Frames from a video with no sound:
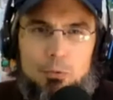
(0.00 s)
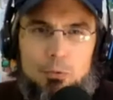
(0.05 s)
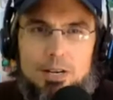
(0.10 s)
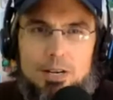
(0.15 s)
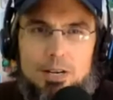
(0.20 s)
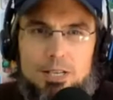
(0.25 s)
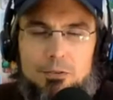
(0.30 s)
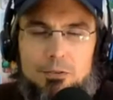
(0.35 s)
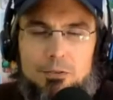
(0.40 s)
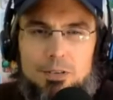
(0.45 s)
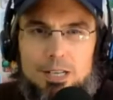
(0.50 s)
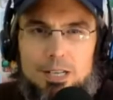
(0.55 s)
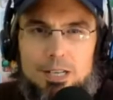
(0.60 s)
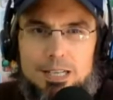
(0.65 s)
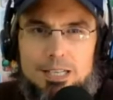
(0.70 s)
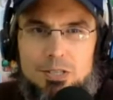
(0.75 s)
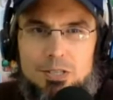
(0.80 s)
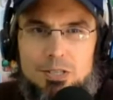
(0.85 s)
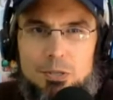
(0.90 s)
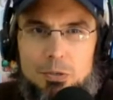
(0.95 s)
I think we're out of time
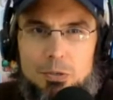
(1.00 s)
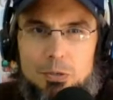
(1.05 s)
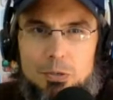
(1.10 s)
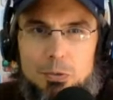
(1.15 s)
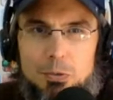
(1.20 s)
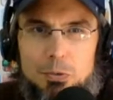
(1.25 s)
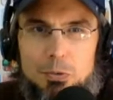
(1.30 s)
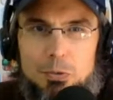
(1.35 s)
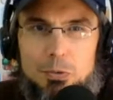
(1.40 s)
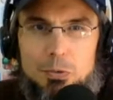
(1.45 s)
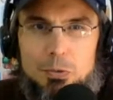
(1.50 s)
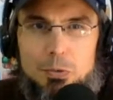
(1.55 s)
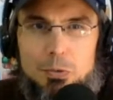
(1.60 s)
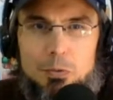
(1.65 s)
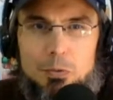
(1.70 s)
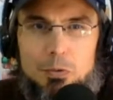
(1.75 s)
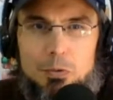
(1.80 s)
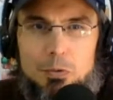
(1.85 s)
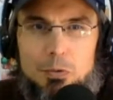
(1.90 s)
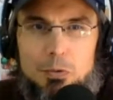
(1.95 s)
for today. So
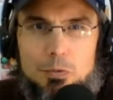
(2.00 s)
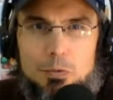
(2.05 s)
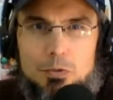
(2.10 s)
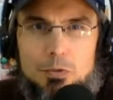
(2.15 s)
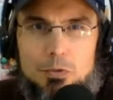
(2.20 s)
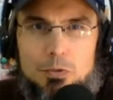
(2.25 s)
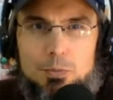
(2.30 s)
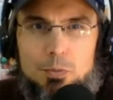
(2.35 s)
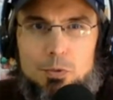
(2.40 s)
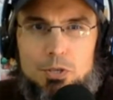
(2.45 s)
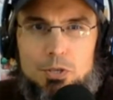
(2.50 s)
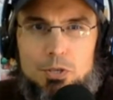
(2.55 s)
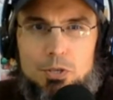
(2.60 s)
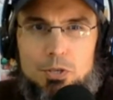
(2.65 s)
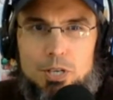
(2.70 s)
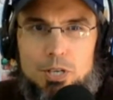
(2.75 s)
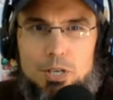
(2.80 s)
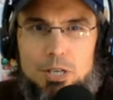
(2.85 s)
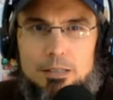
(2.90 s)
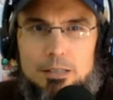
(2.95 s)
what we'll do is we'll just
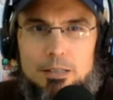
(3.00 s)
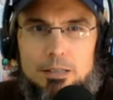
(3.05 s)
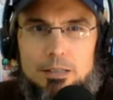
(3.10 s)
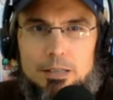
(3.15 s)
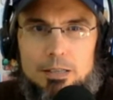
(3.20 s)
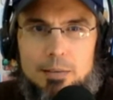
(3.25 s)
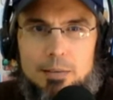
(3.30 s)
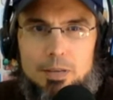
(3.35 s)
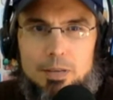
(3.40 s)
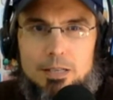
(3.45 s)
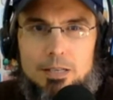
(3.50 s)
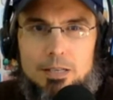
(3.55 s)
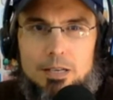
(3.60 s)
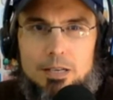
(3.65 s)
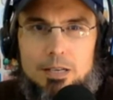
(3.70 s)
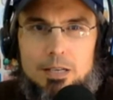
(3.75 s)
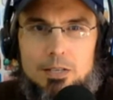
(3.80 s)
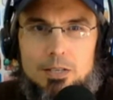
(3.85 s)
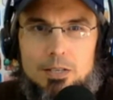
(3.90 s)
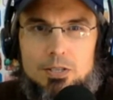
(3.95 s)
push our animated
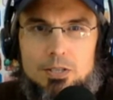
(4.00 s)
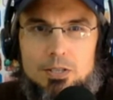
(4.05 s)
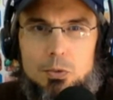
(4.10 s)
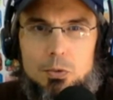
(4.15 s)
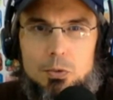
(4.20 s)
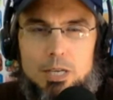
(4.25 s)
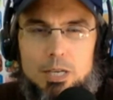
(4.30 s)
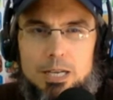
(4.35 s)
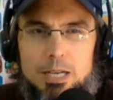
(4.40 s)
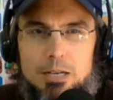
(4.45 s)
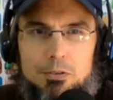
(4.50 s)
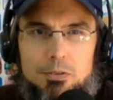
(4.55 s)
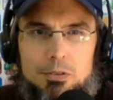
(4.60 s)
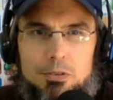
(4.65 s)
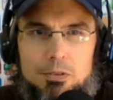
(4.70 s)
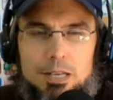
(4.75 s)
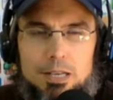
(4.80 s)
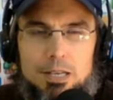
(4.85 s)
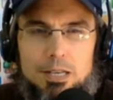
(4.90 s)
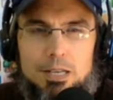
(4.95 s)
uh, score counter
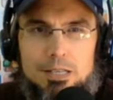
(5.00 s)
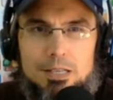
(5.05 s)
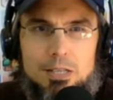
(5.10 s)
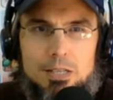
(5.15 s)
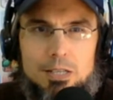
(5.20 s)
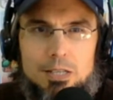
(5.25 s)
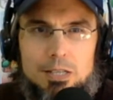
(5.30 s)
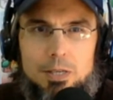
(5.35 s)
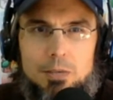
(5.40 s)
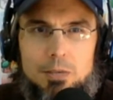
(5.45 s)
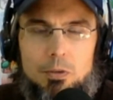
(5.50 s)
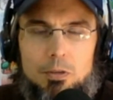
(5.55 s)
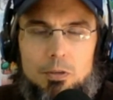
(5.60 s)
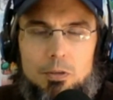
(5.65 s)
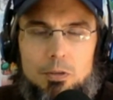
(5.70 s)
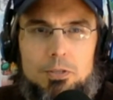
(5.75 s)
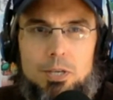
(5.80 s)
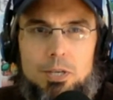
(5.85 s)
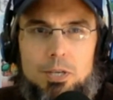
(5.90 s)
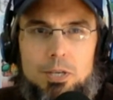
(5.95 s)
thing to next week. We'll
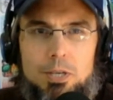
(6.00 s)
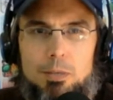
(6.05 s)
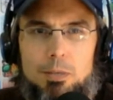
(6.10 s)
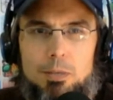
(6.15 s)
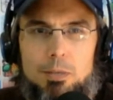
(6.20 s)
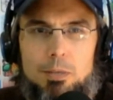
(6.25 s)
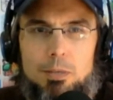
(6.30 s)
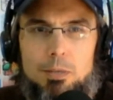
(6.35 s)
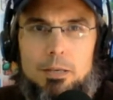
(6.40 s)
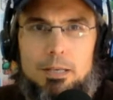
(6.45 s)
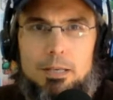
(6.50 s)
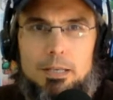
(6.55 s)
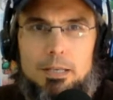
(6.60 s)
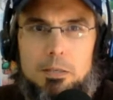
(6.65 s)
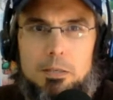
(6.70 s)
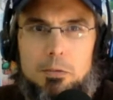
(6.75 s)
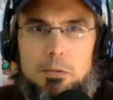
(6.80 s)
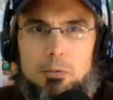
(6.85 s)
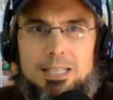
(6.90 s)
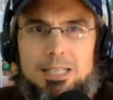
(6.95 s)
also talk about
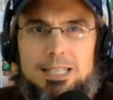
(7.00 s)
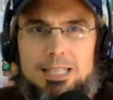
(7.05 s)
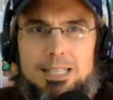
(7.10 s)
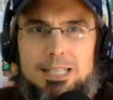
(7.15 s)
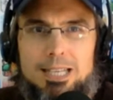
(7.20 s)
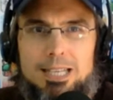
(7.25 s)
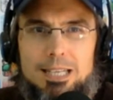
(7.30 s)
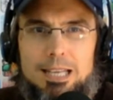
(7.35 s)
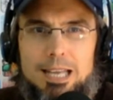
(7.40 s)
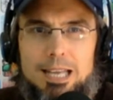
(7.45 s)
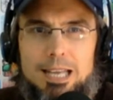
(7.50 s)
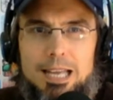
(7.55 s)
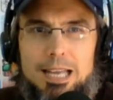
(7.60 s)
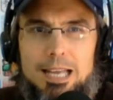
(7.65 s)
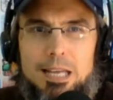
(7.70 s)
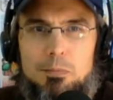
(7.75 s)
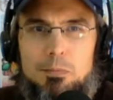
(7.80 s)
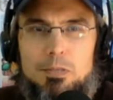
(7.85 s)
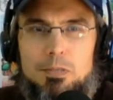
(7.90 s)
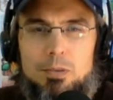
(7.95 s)
uh, reskinning
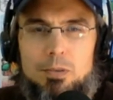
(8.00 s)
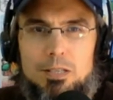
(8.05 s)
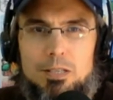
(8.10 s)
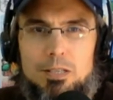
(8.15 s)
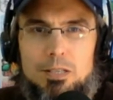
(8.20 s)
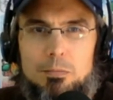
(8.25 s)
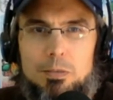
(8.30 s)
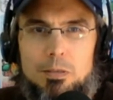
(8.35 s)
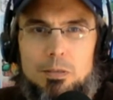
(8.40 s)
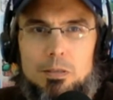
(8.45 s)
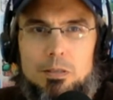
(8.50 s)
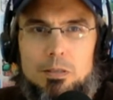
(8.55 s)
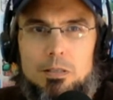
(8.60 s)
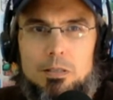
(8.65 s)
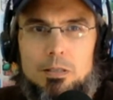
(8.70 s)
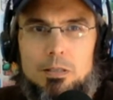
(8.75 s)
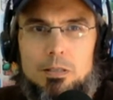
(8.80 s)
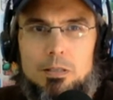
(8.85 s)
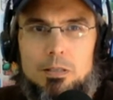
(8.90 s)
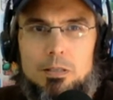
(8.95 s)
games. We've got some
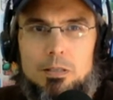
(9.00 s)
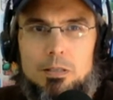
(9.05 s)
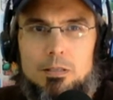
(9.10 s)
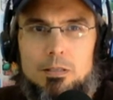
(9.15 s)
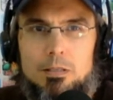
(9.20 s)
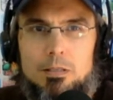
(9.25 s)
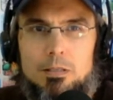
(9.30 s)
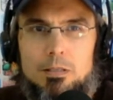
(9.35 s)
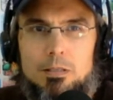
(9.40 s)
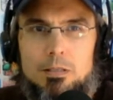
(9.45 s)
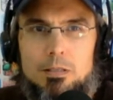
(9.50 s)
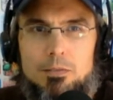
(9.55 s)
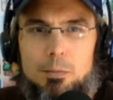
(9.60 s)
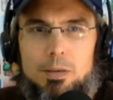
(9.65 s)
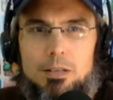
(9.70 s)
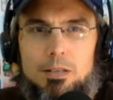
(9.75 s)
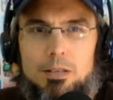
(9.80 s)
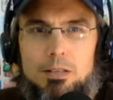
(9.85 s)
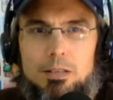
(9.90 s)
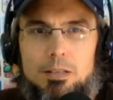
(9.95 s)
uh, some stuff to talk
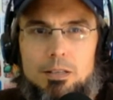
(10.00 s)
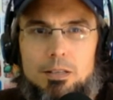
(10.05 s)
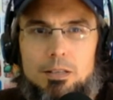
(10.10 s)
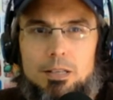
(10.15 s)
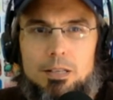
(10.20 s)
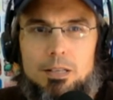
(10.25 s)
about there,